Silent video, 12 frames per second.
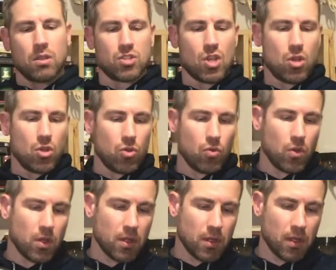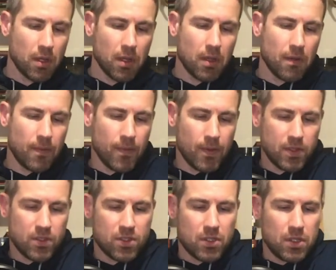So
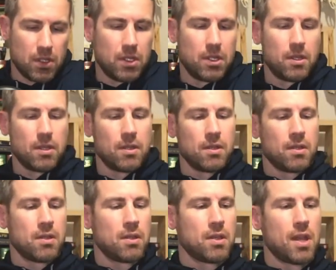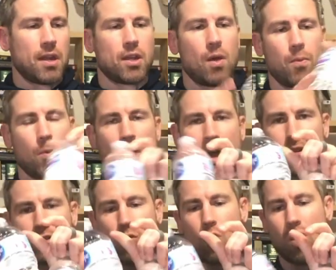let's see. Got a couple
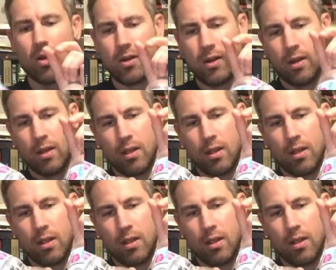bottles of water.